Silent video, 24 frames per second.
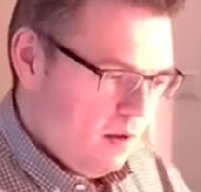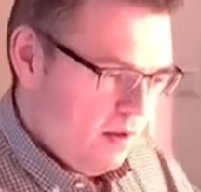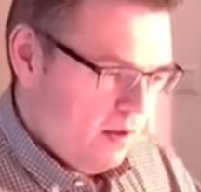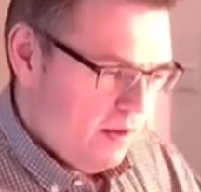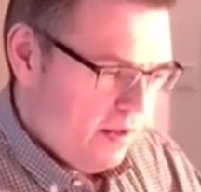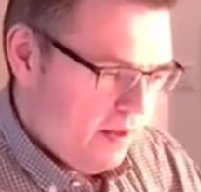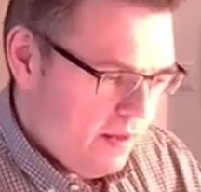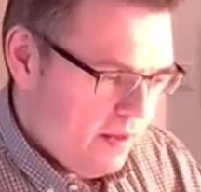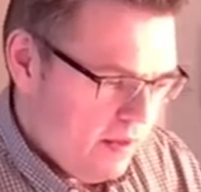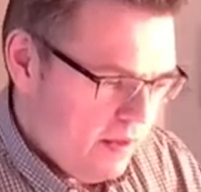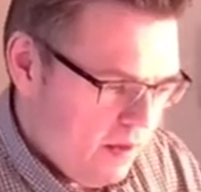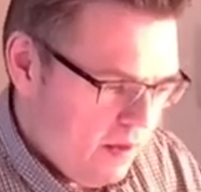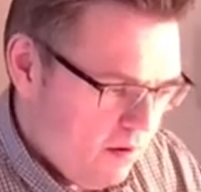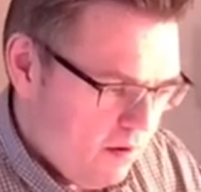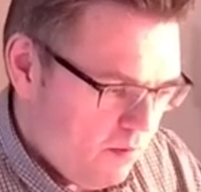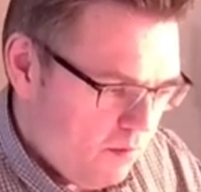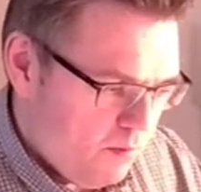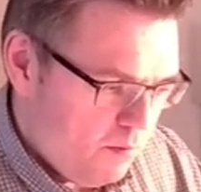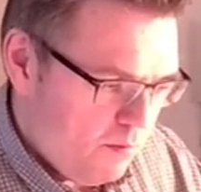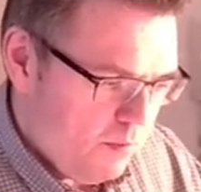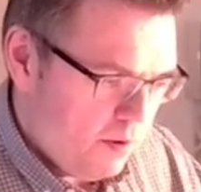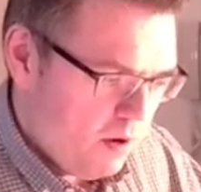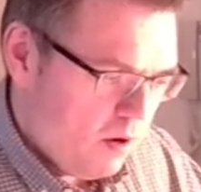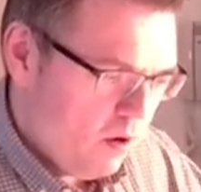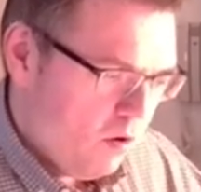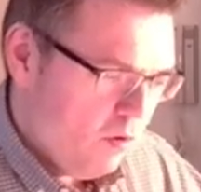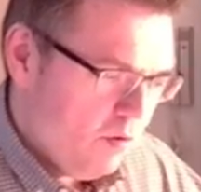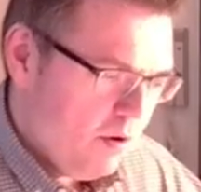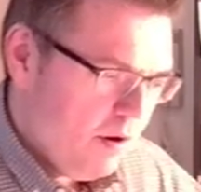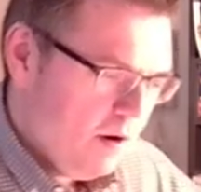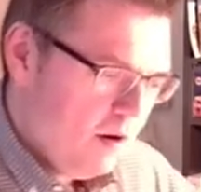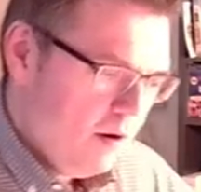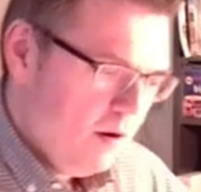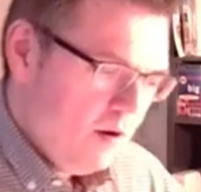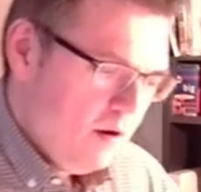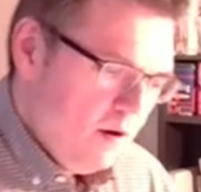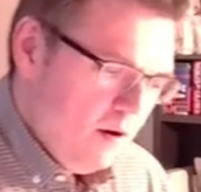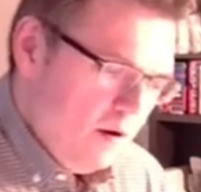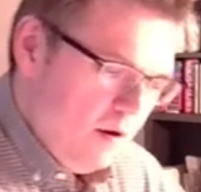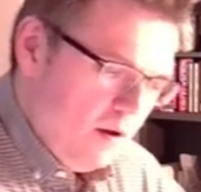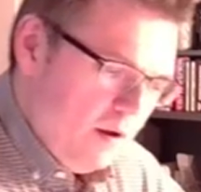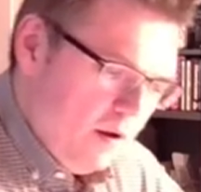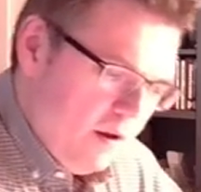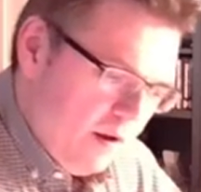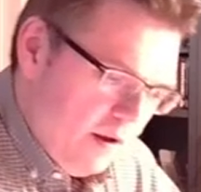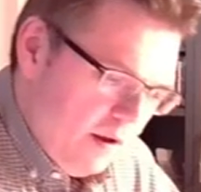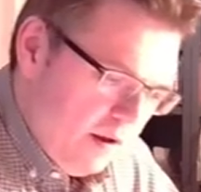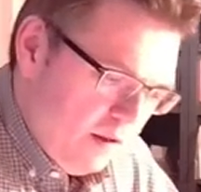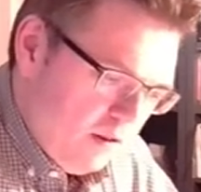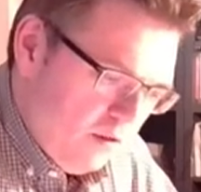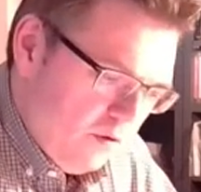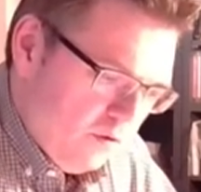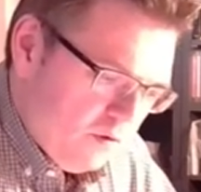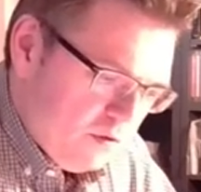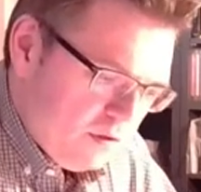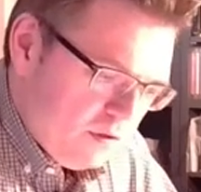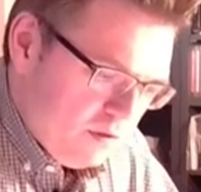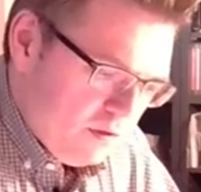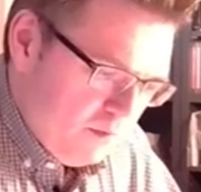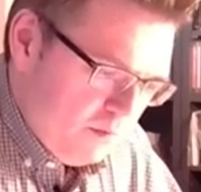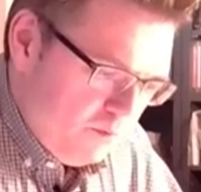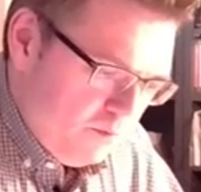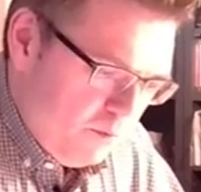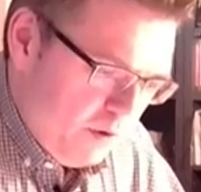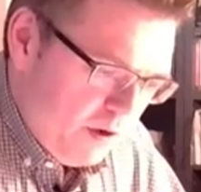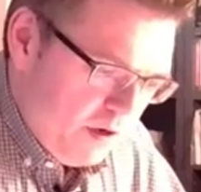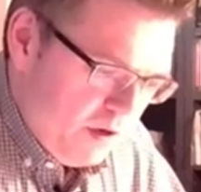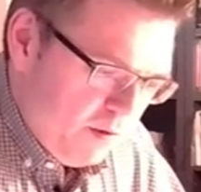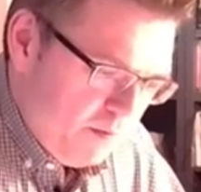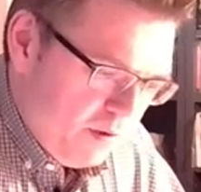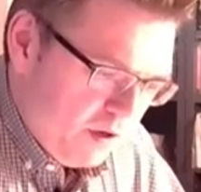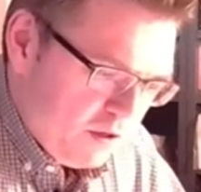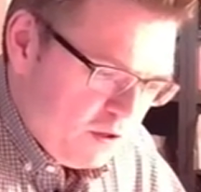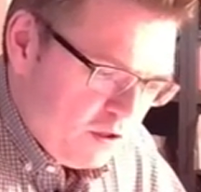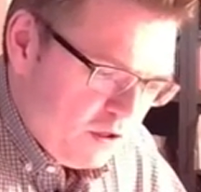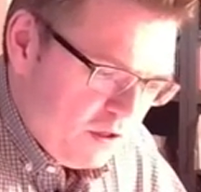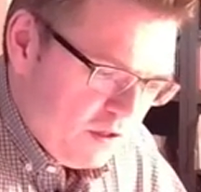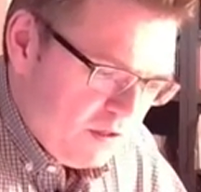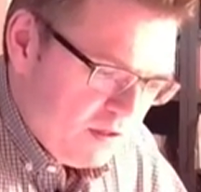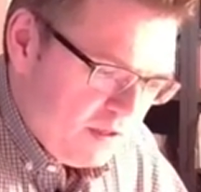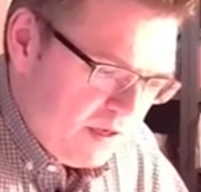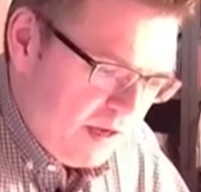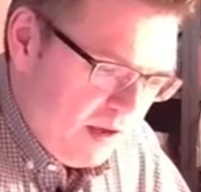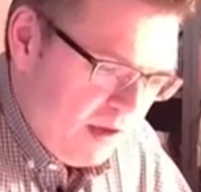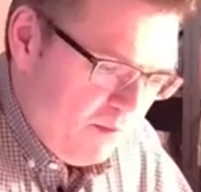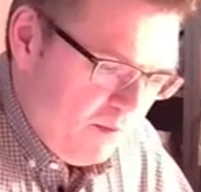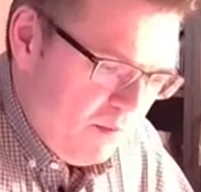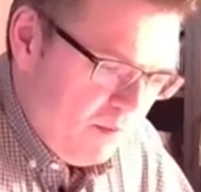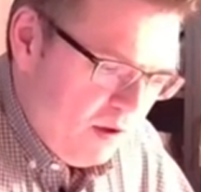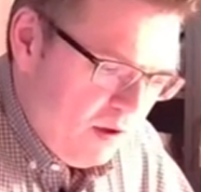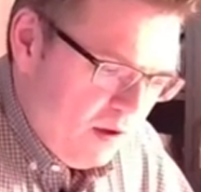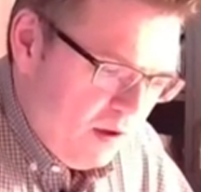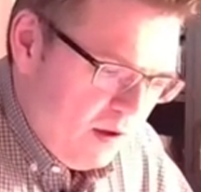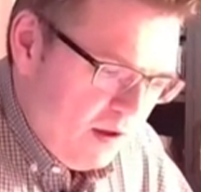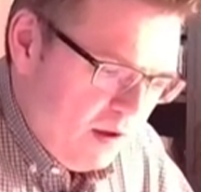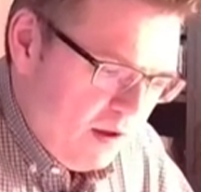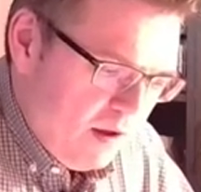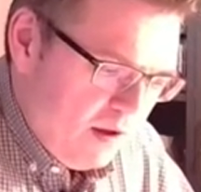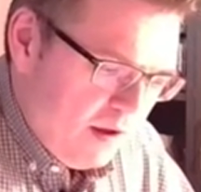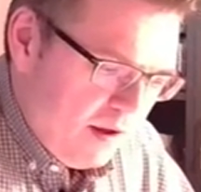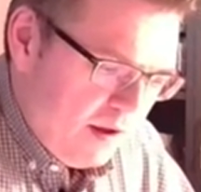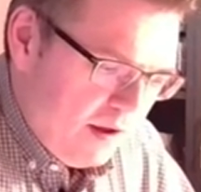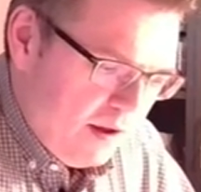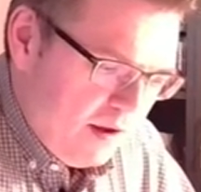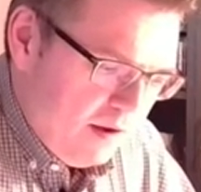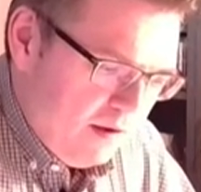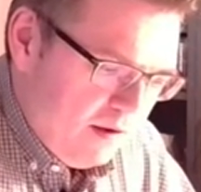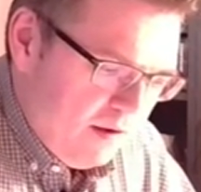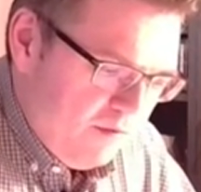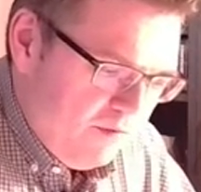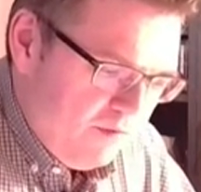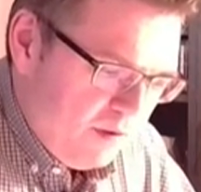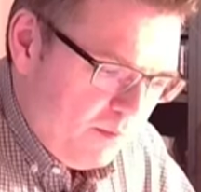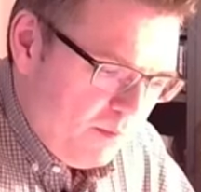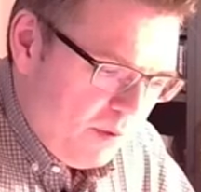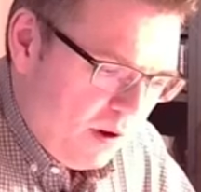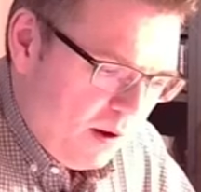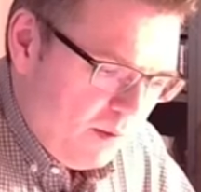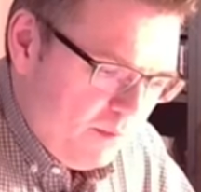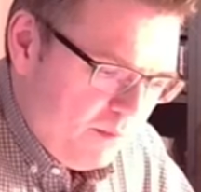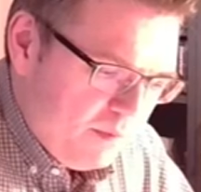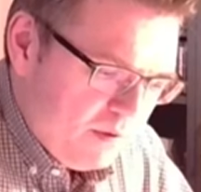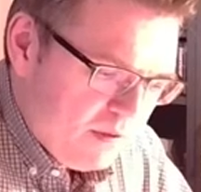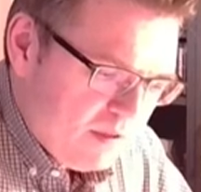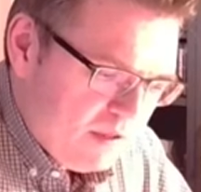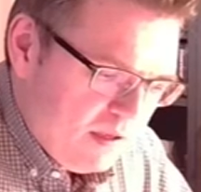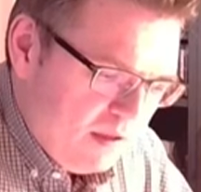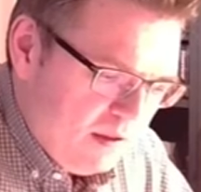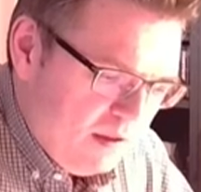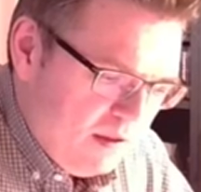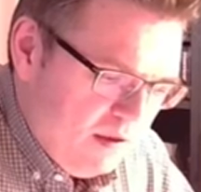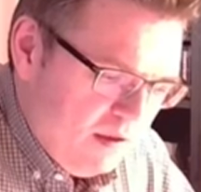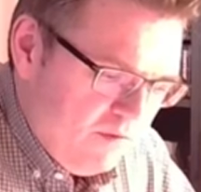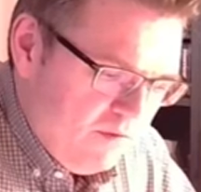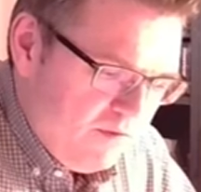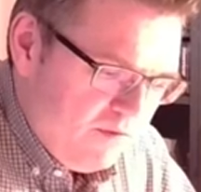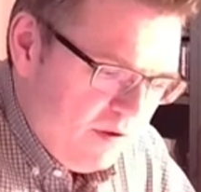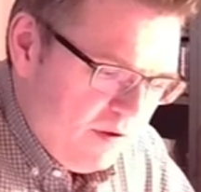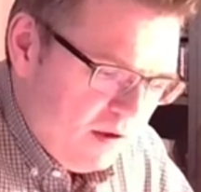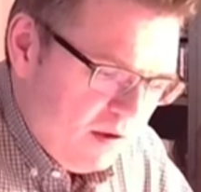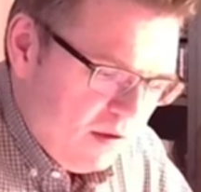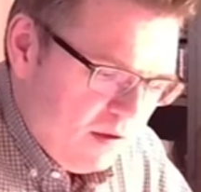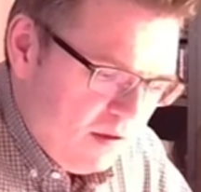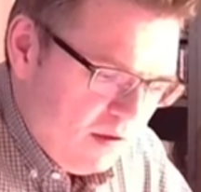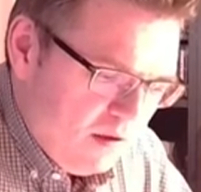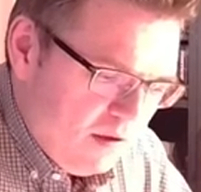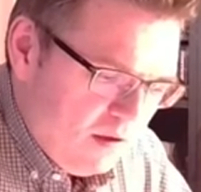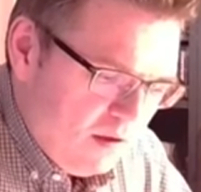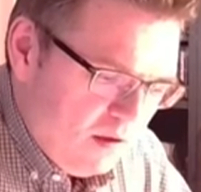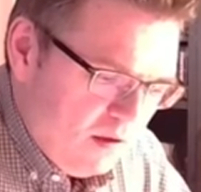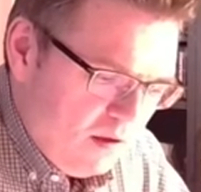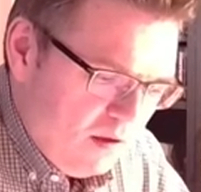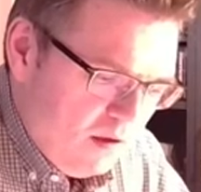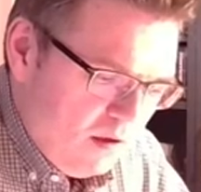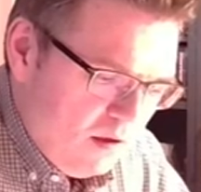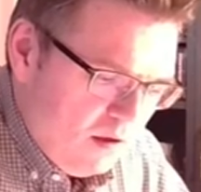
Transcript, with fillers: here below here, it looks pretty much the same. And if the bump is then defect, yeah,